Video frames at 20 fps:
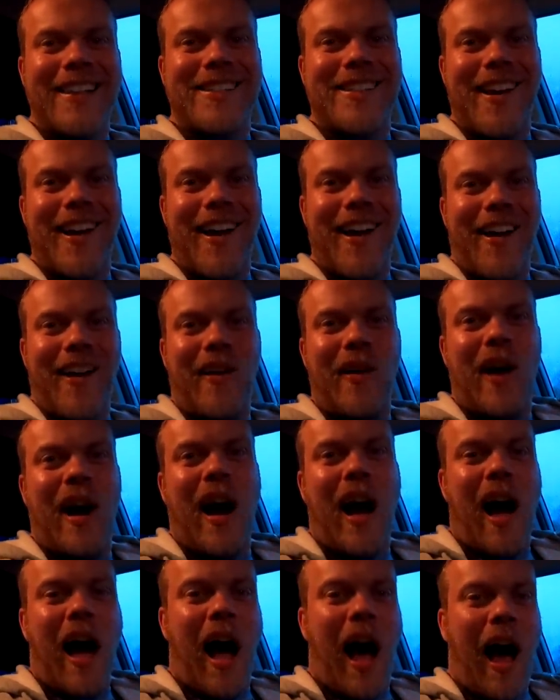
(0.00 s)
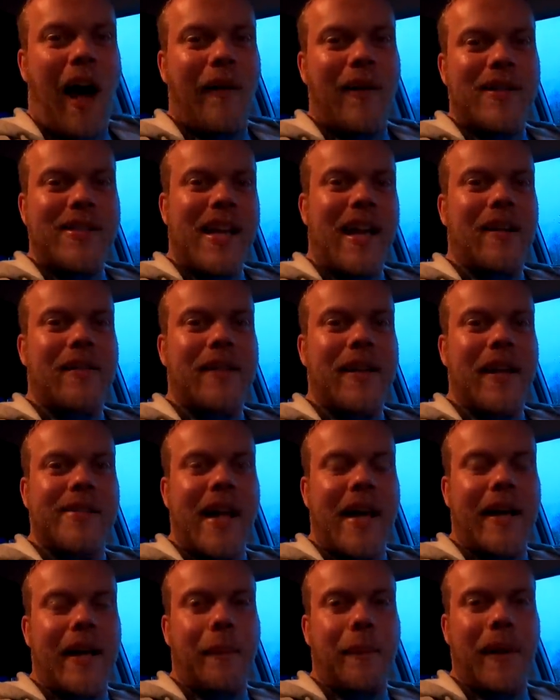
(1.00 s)
So, I was out
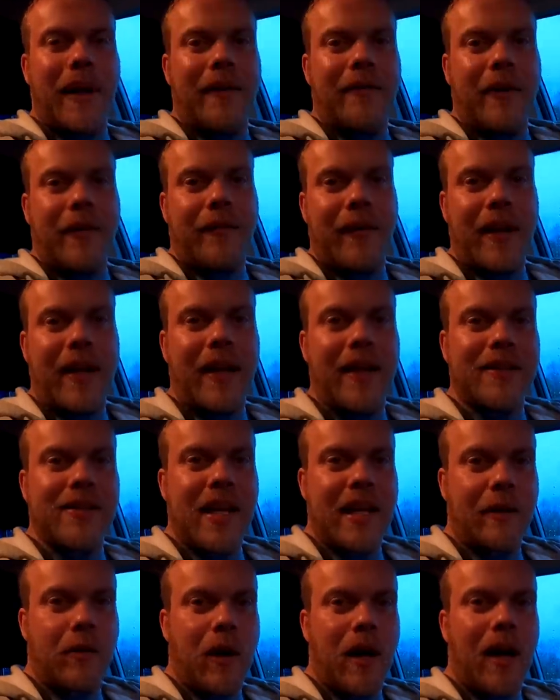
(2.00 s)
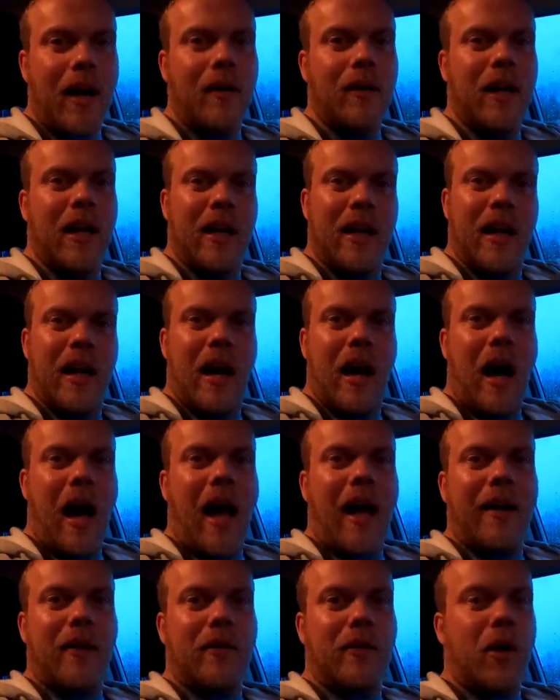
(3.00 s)
set up and everything. I was like, well,
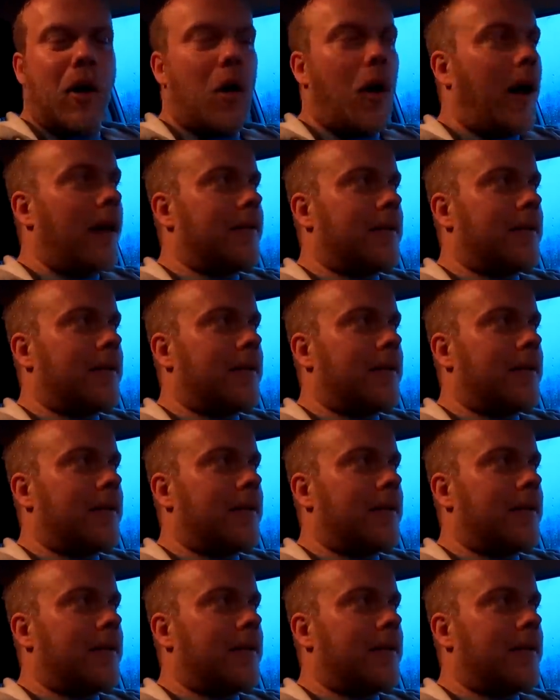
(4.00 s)
I don't know.